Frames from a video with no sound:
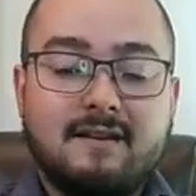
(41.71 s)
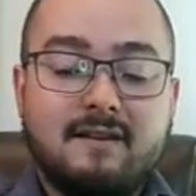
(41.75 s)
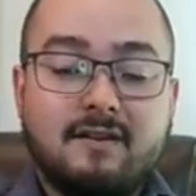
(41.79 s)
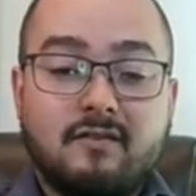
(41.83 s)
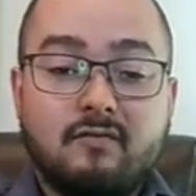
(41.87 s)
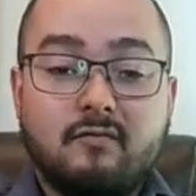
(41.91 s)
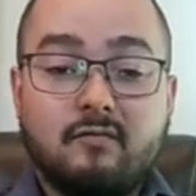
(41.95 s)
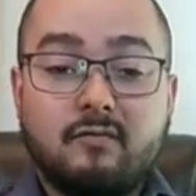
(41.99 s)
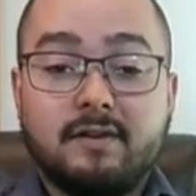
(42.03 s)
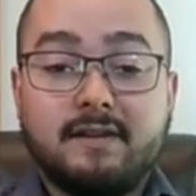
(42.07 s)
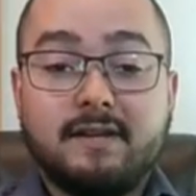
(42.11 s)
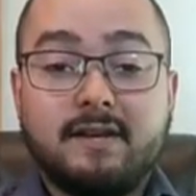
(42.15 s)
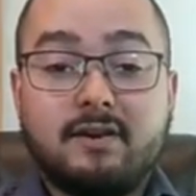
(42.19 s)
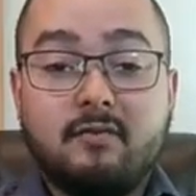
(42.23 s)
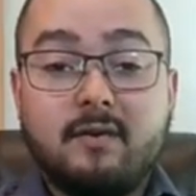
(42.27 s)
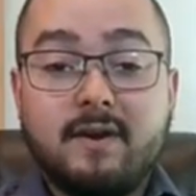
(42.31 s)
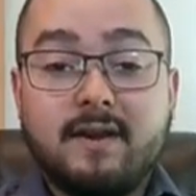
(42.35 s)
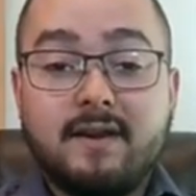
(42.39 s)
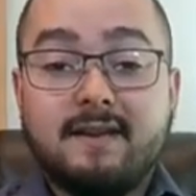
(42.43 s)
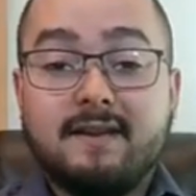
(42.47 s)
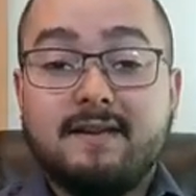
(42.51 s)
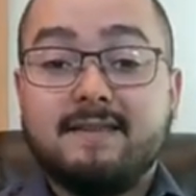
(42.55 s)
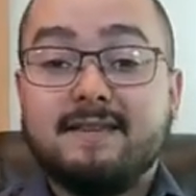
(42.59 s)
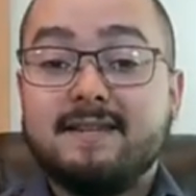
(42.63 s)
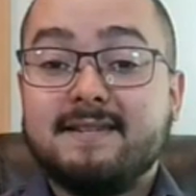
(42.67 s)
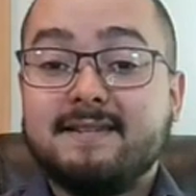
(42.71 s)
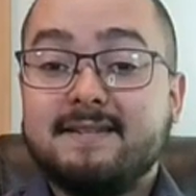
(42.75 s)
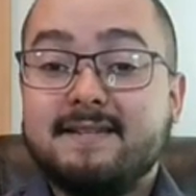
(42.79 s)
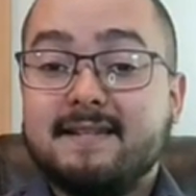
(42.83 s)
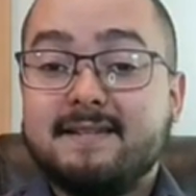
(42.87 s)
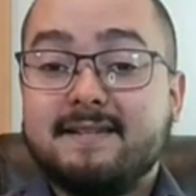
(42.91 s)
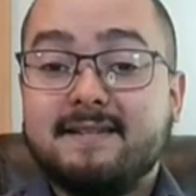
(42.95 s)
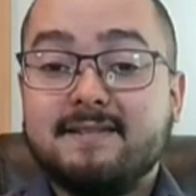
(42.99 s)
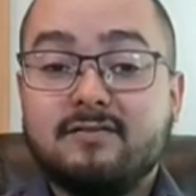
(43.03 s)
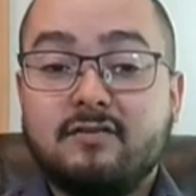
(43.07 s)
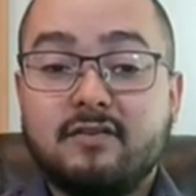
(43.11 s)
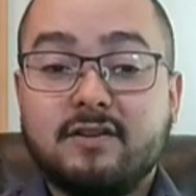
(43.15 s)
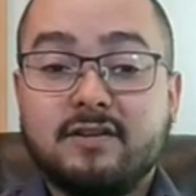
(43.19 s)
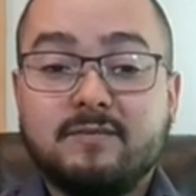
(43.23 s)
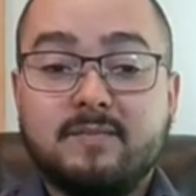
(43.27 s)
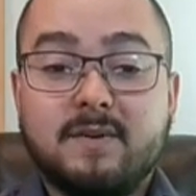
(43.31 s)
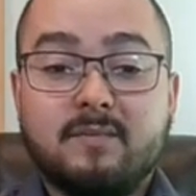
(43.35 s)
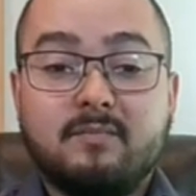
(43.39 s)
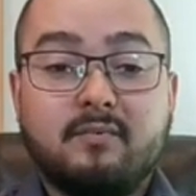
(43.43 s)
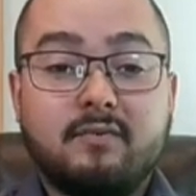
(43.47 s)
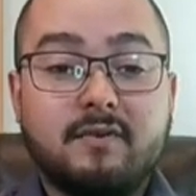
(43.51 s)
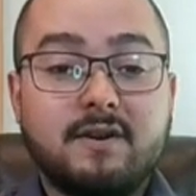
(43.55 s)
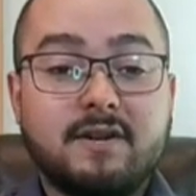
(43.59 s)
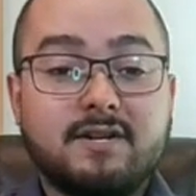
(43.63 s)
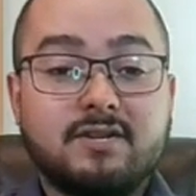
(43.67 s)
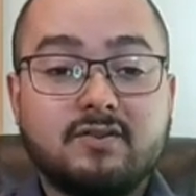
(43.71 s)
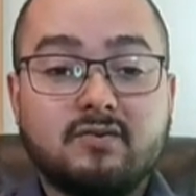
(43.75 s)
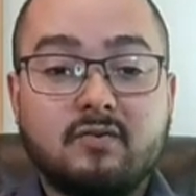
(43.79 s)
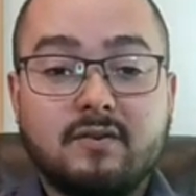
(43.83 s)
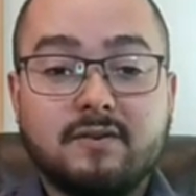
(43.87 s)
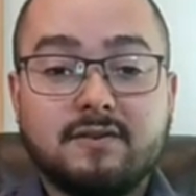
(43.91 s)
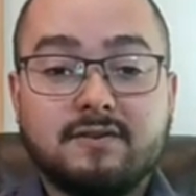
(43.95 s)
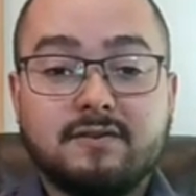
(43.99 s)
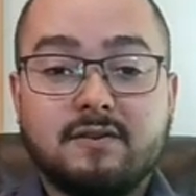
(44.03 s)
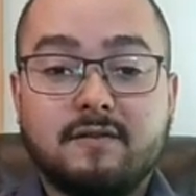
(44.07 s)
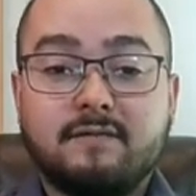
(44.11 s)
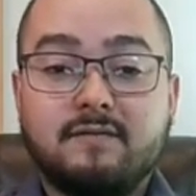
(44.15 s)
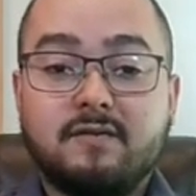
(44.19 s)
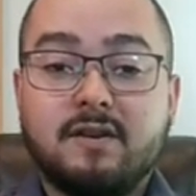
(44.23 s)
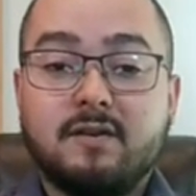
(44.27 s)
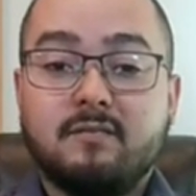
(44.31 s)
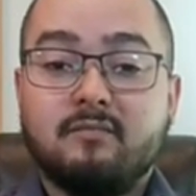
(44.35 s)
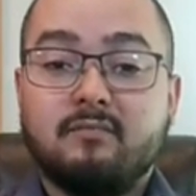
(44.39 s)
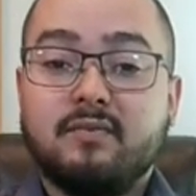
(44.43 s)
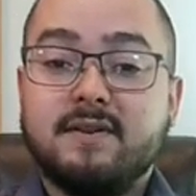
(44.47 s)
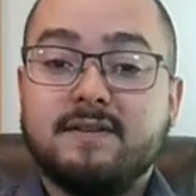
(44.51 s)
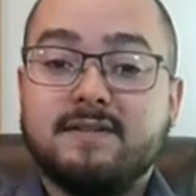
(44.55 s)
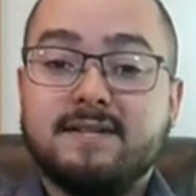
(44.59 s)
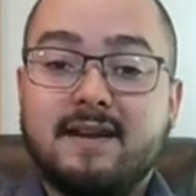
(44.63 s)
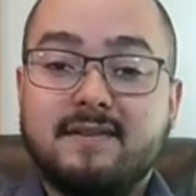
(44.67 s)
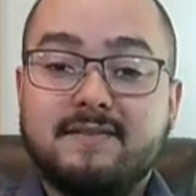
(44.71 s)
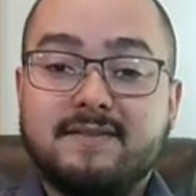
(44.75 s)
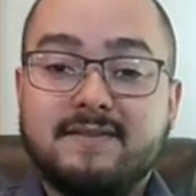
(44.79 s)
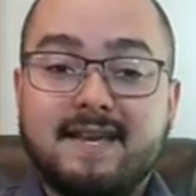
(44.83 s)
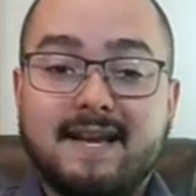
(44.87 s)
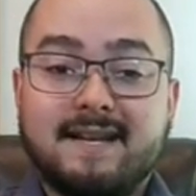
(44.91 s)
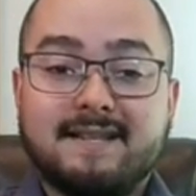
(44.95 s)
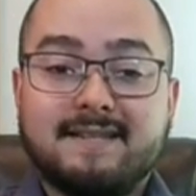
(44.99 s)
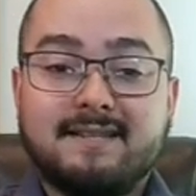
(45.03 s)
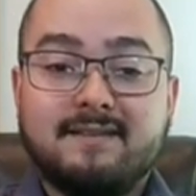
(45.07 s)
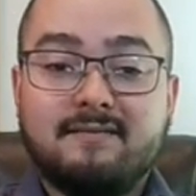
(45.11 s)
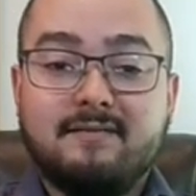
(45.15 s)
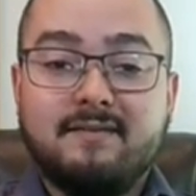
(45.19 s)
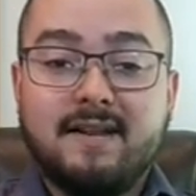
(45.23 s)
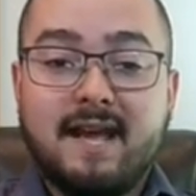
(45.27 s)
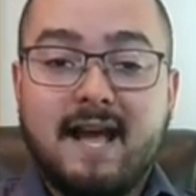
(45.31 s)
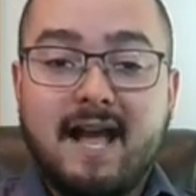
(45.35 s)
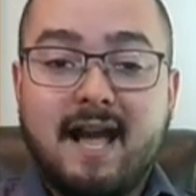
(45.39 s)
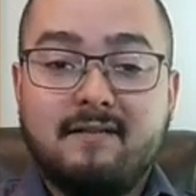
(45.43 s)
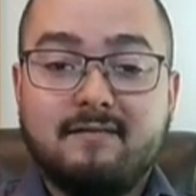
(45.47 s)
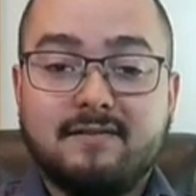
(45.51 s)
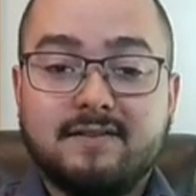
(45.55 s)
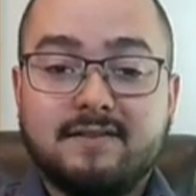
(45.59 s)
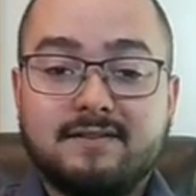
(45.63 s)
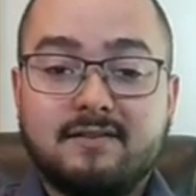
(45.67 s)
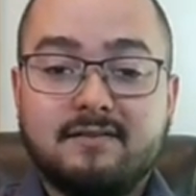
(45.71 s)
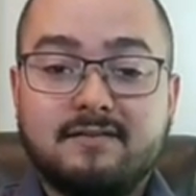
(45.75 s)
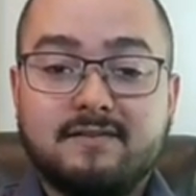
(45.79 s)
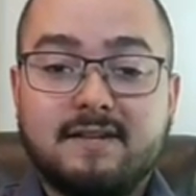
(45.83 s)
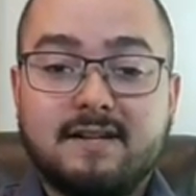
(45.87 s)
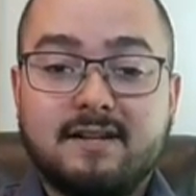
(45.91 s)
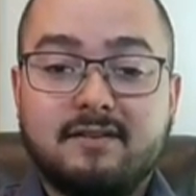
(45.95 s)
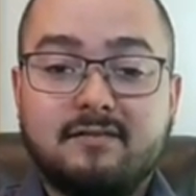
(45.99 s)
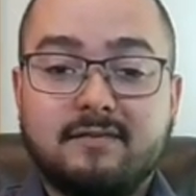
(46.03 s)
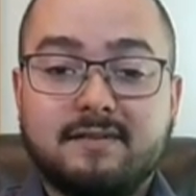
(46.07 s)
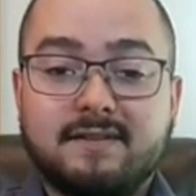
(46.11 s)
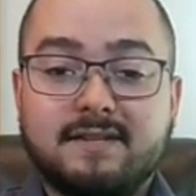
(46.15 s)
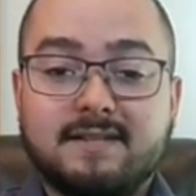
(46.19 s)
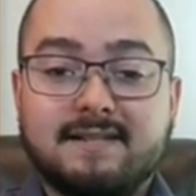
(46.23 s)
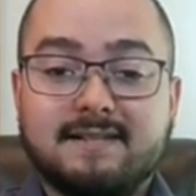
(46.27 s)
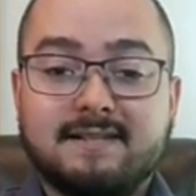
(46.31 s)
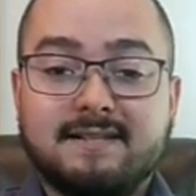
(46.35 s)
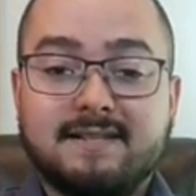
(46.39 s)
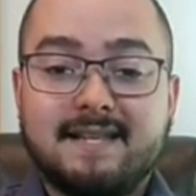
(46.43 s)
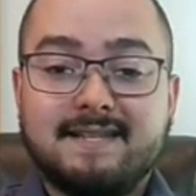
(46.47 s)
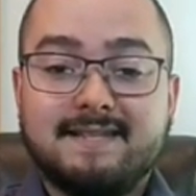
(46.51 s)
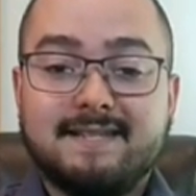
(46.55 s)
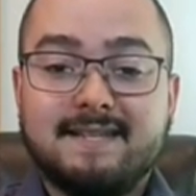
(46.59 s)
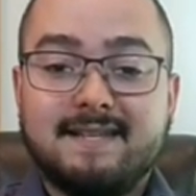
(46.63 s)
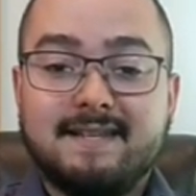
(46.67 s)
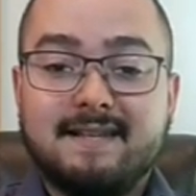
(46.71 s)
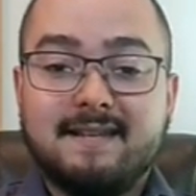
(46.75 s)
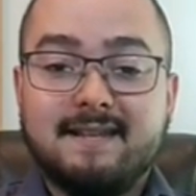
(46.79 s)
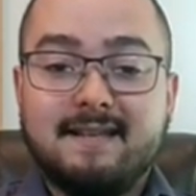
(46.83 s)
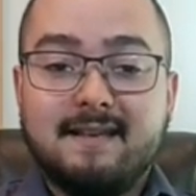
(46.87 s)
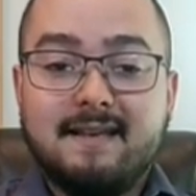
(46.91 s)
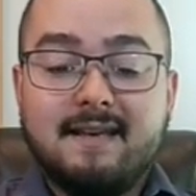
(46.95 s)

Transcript: Really quick, this lesson is going to be pretty short, so if you can print out the activity I have associated with this lesson,